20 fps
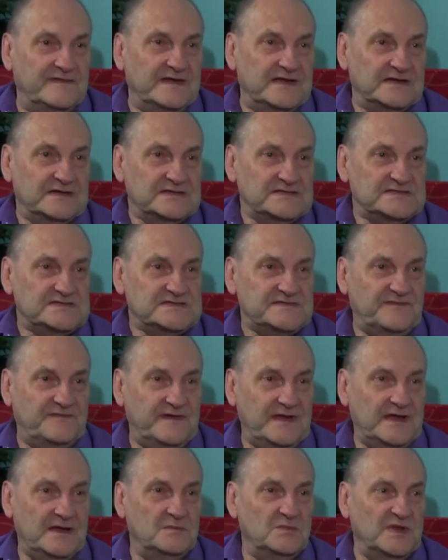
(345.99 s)
his
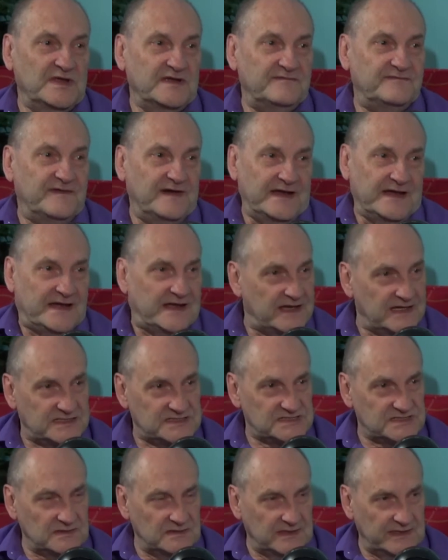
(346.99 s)
family
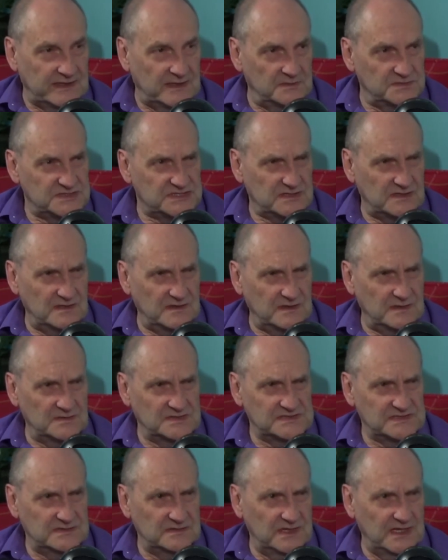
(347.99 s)
financially i'm sure there
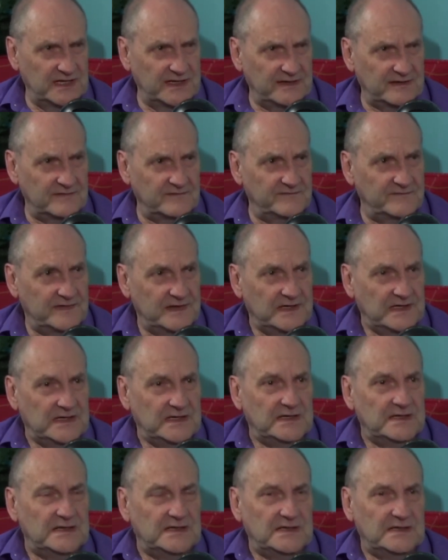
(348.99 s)
was a lot of
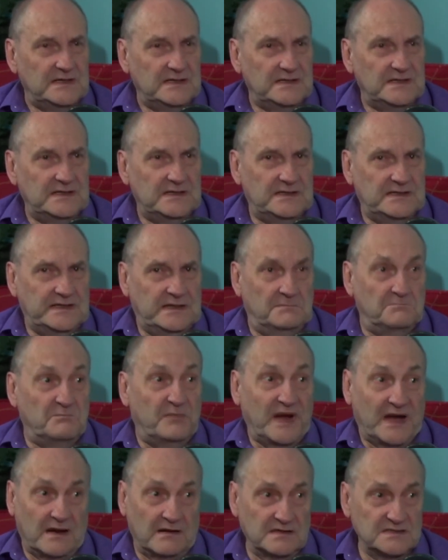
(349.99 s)

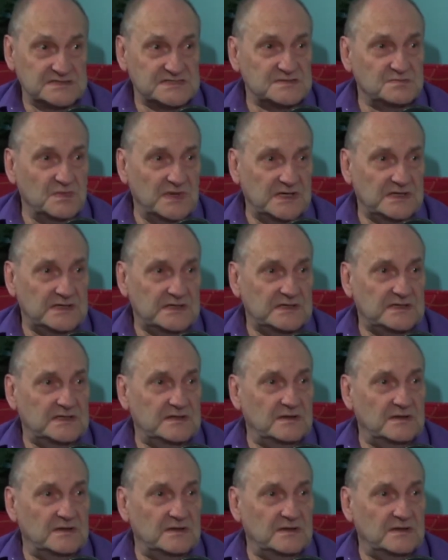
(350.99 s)
embarrassment